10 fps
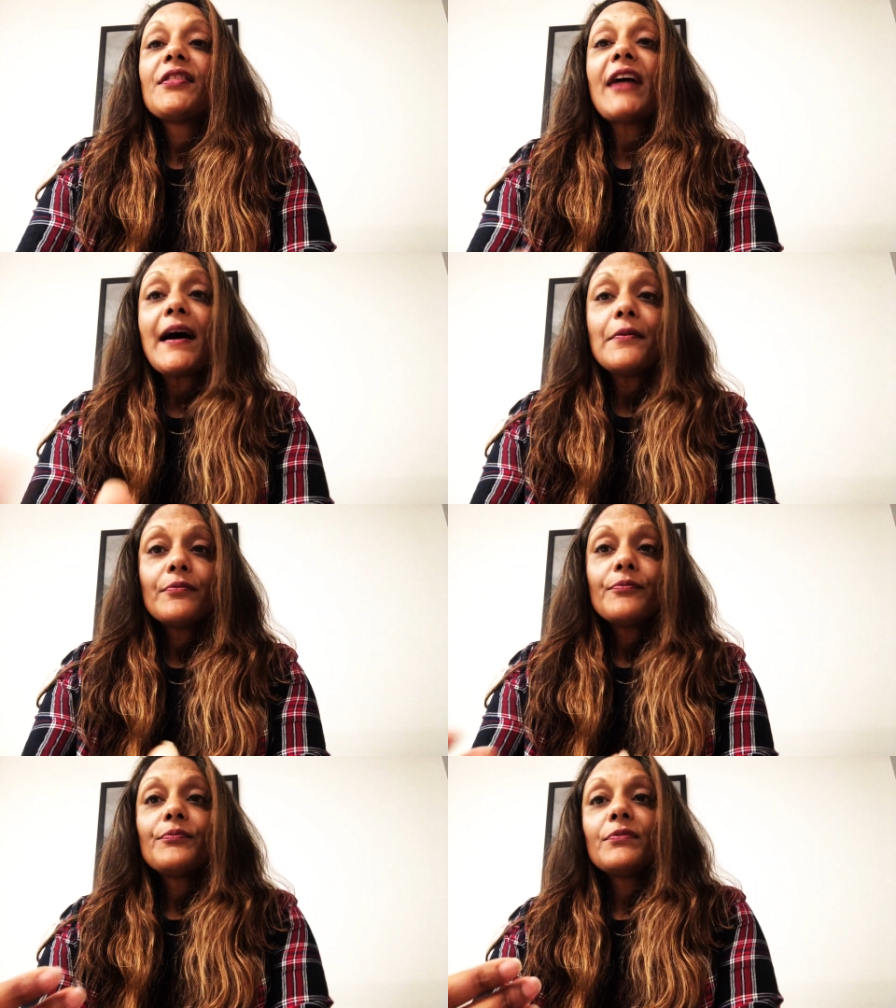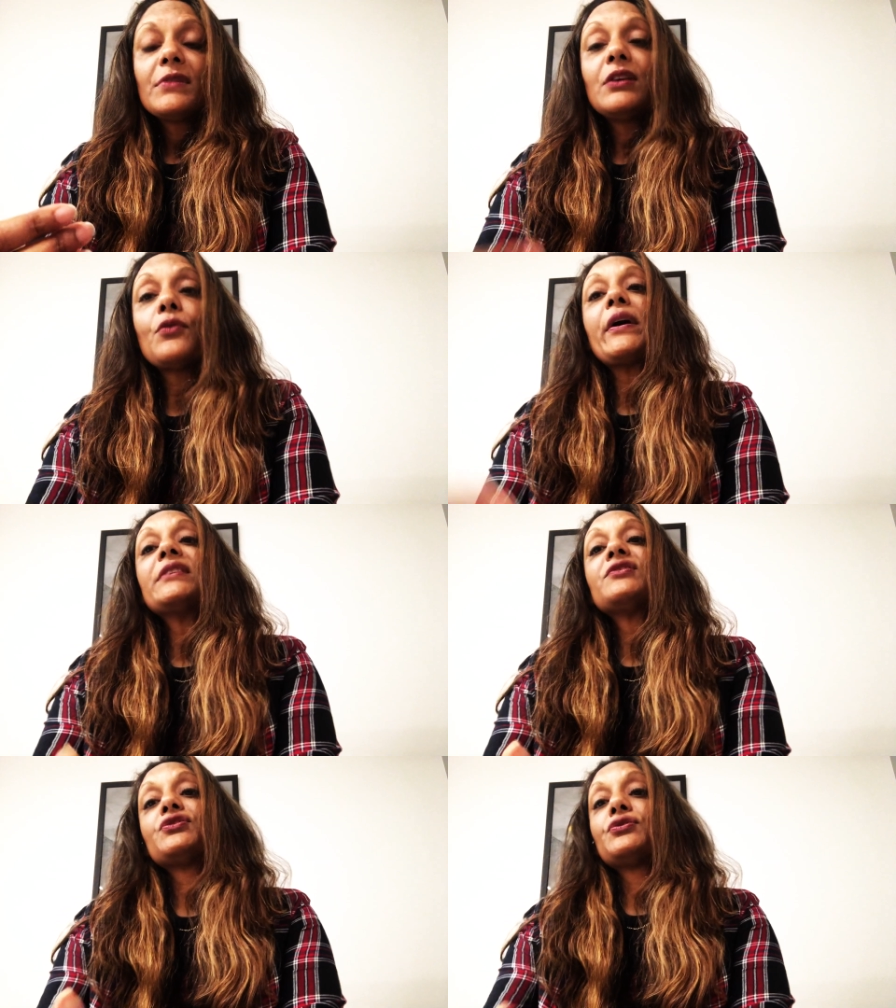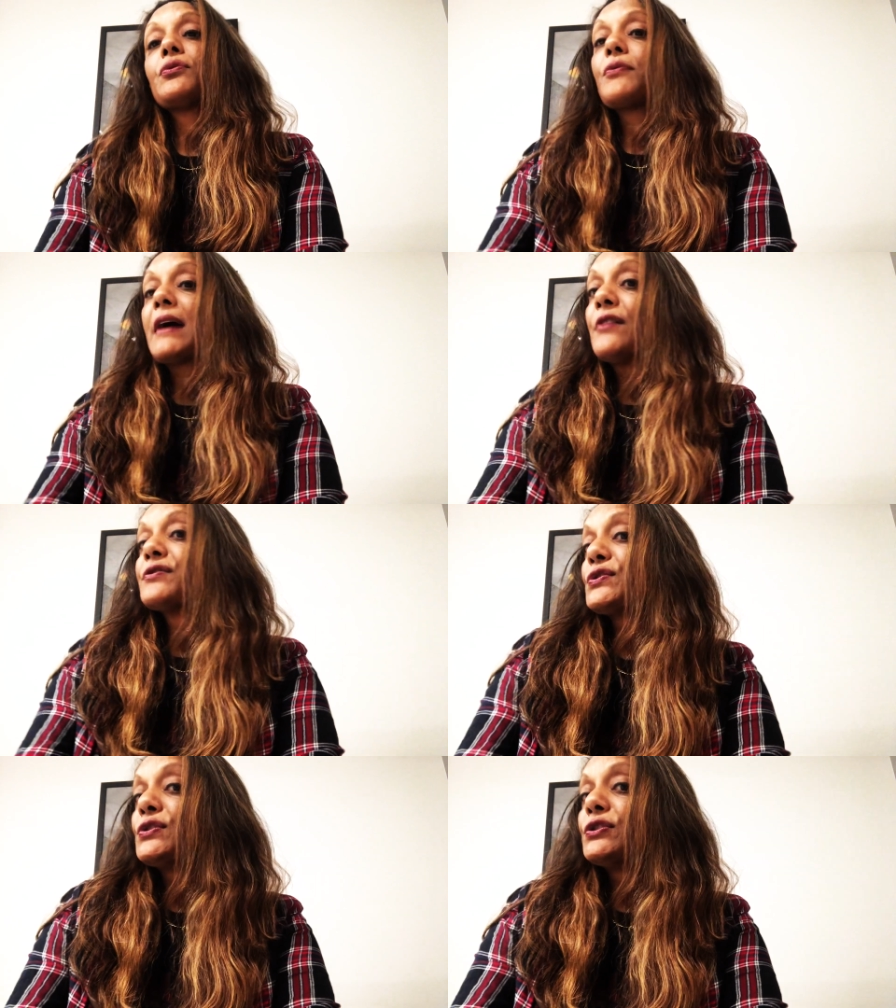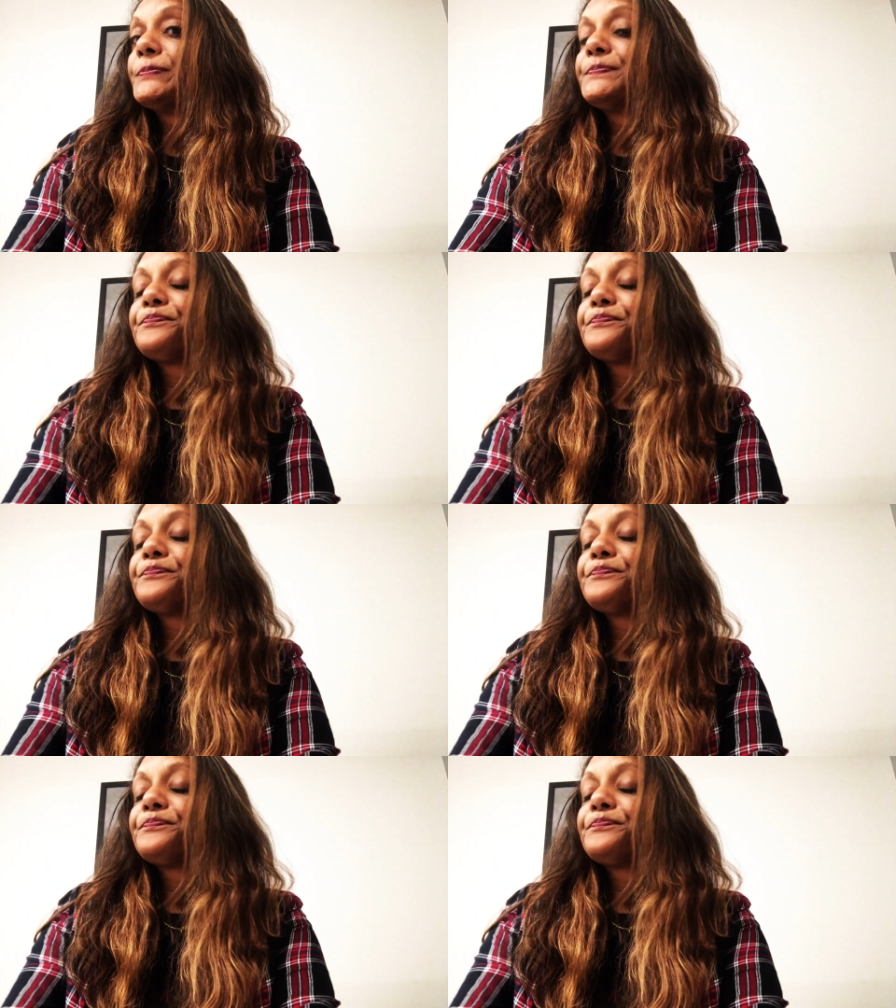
that equates to arousal.